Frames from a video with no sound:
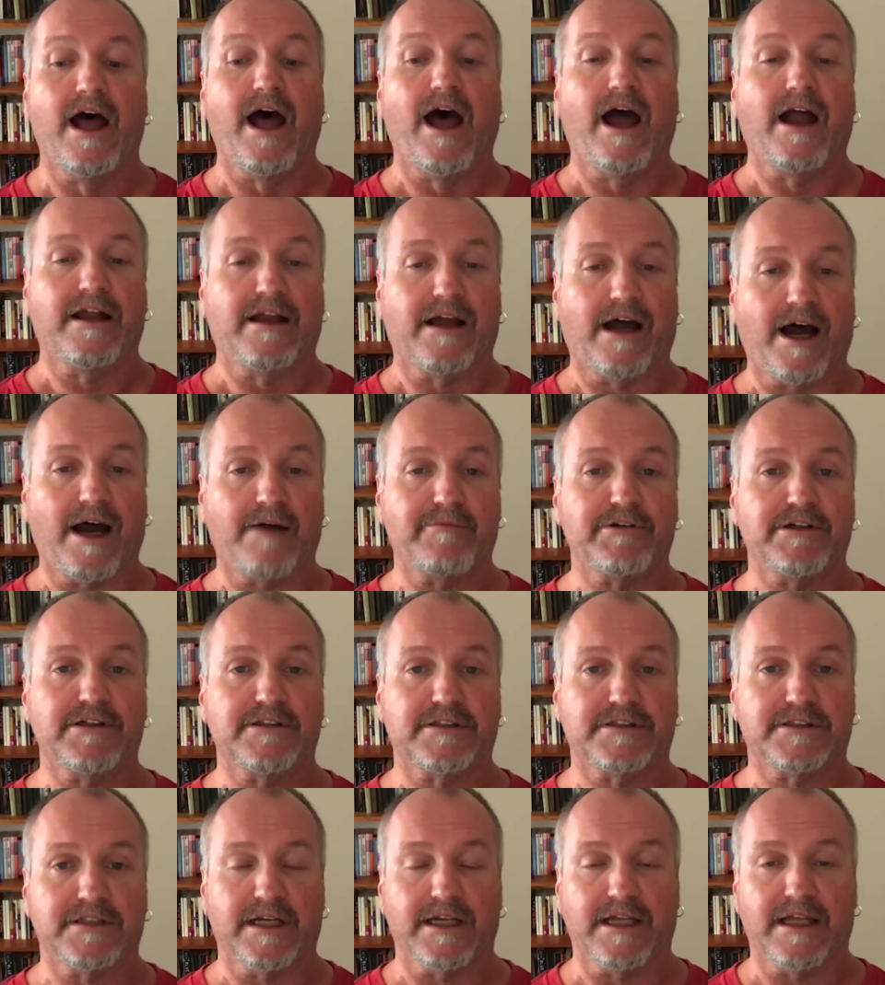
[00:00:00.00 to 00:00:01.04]

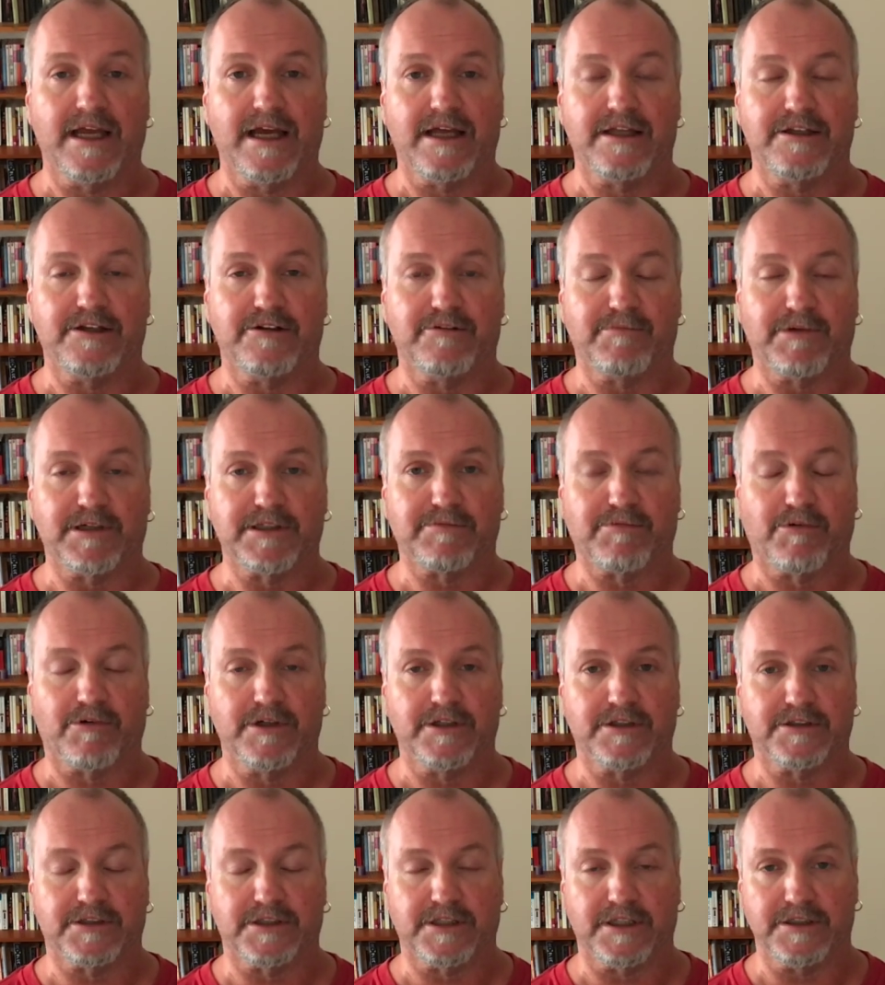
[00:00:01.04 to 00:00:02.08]
Commerce, again, you're much more
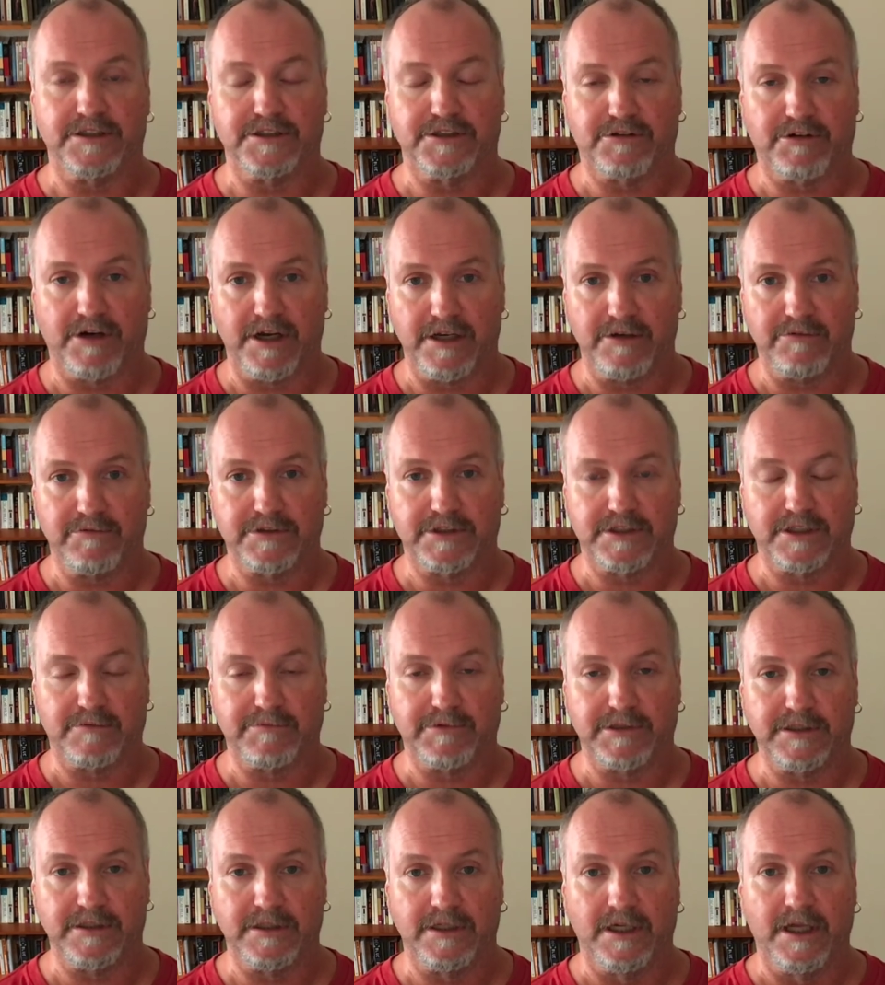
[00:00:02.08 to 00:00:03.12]
interested in trading with
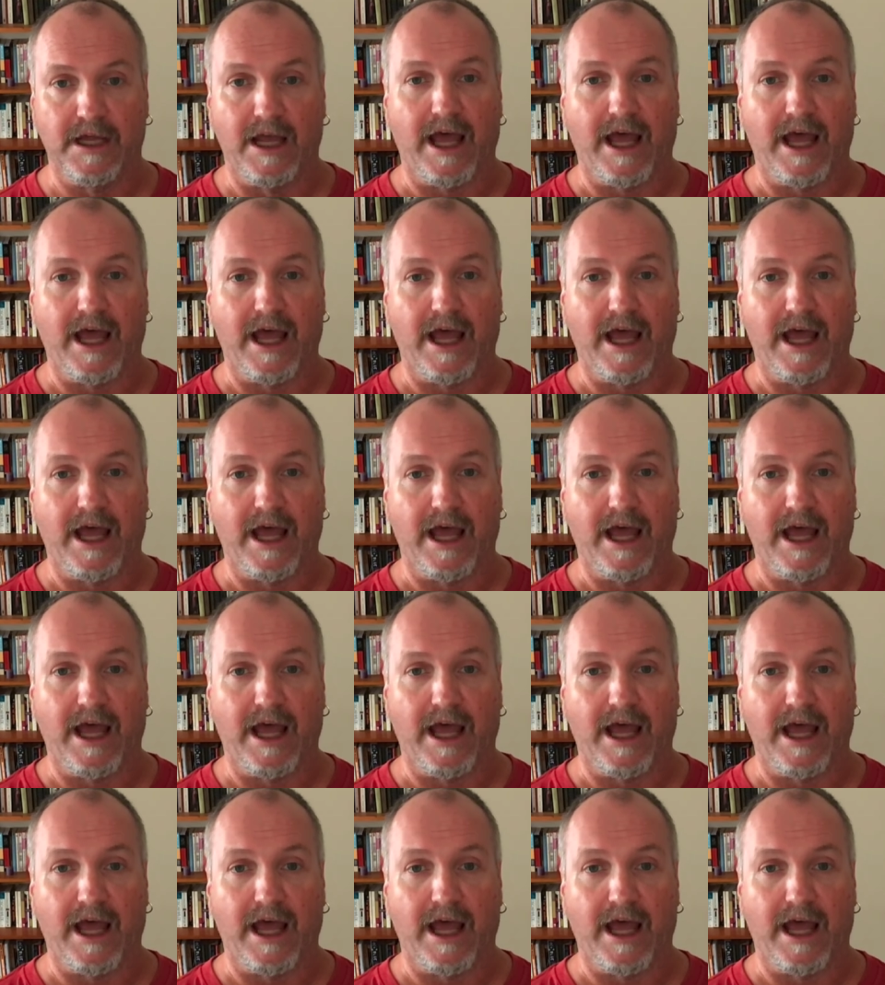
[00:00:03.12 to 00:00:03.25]
someone.